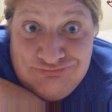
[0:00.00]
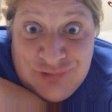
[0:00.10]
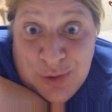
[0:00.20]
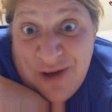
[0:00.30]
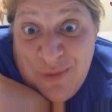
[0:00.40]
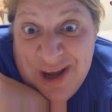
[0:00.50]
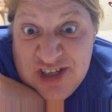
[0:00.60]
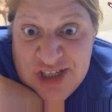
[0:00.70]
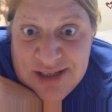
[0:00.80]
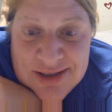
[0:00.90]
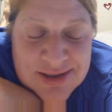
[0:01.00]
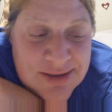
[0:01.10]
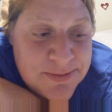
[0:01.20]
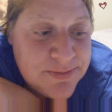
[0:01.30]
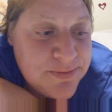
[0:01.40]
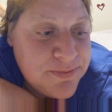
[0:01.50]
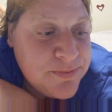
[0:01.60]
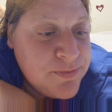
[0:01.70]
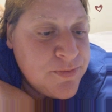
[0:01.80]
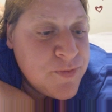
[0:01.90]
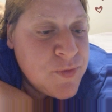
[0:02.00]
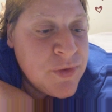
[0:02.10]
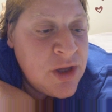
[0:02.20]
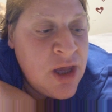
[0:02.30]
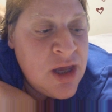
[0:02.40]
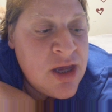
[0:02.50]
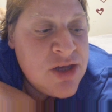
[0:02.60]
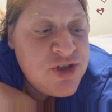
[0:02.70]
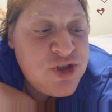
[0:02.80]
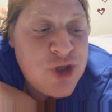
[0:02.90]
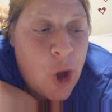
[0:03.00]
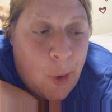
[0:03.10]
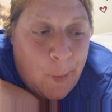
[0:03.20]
12 questions. So,